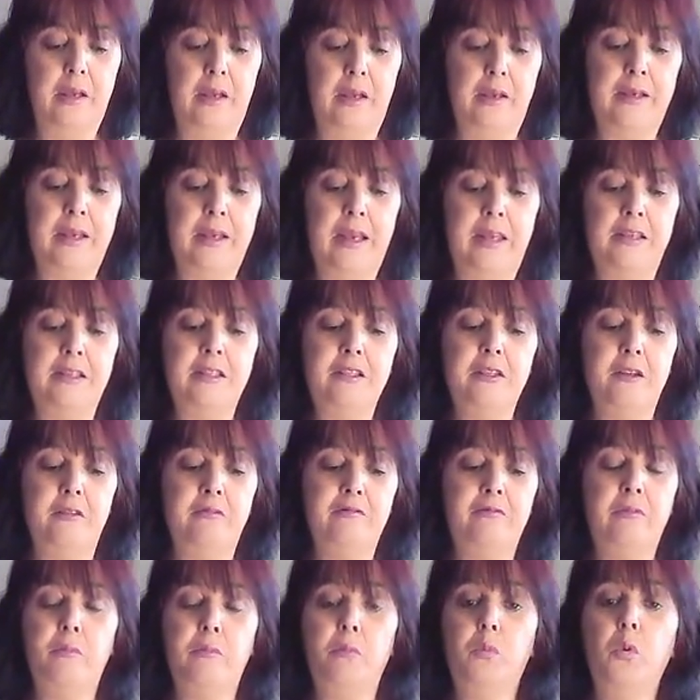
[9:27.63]
Okay, so
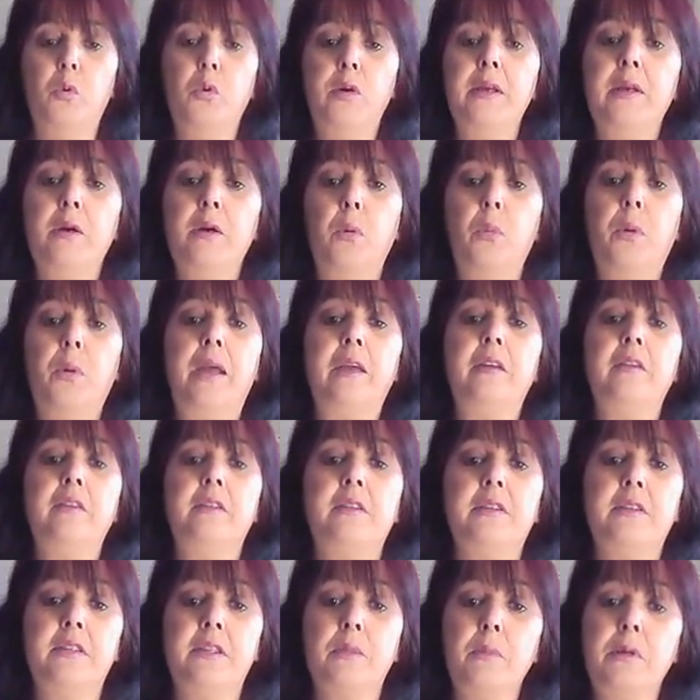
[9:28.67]
from walking away,
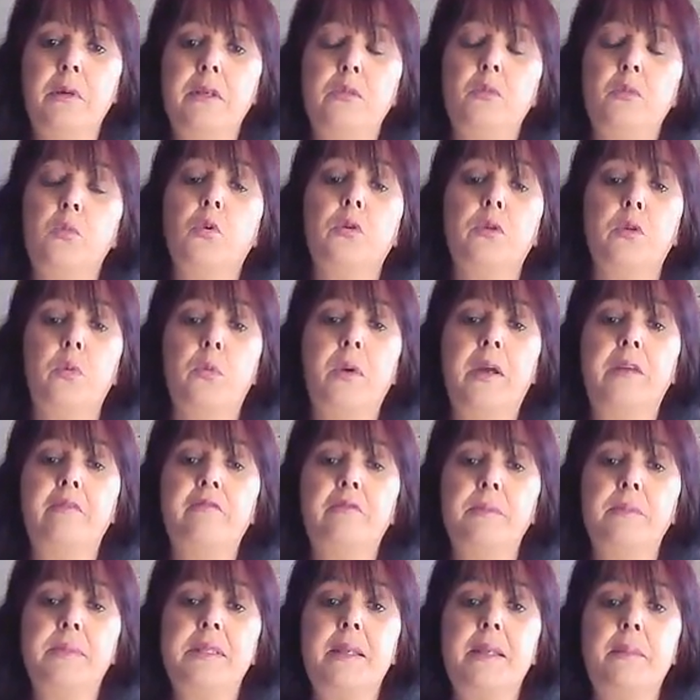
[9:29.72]
somebody's walked away
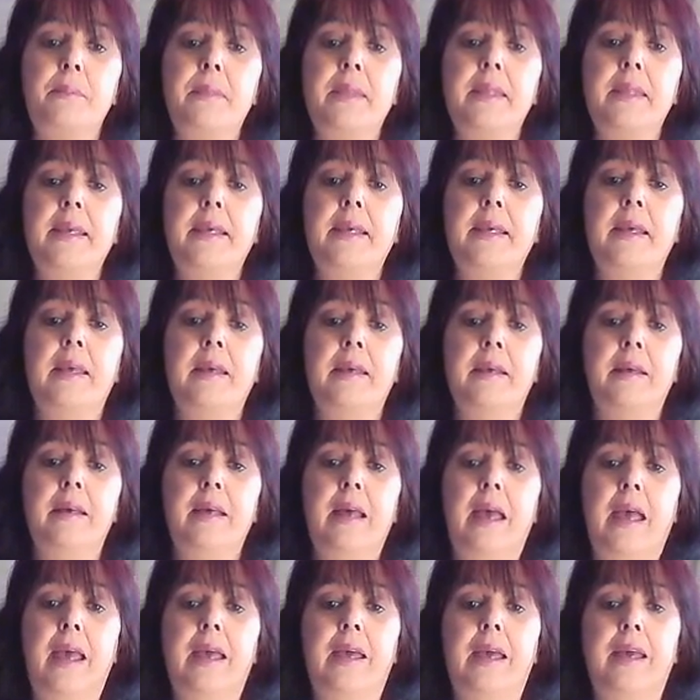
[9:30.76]
from something,
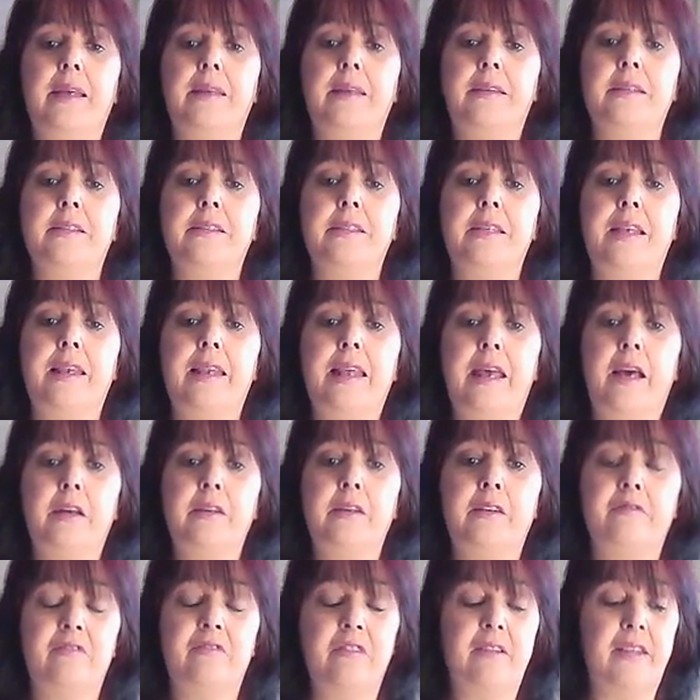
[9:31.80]
and it's allowed
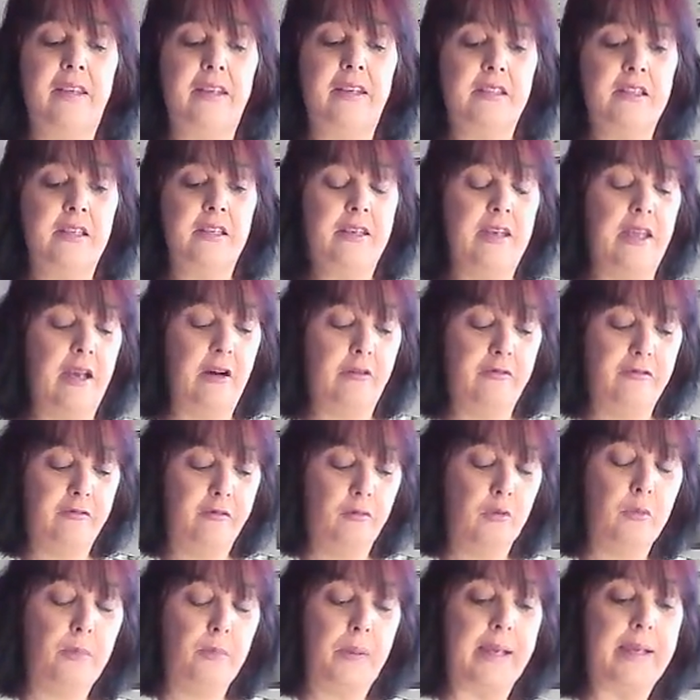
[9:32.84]
everything to now
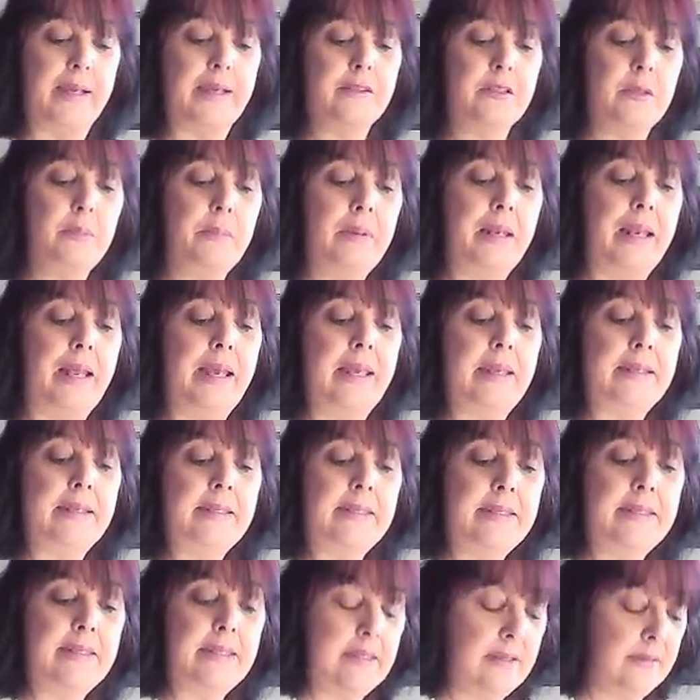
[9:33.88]
fall back into
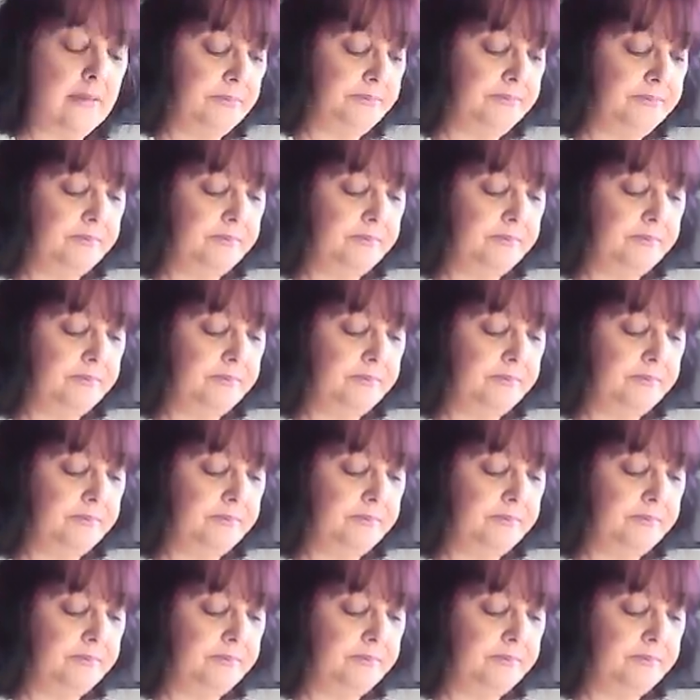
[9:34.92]
place.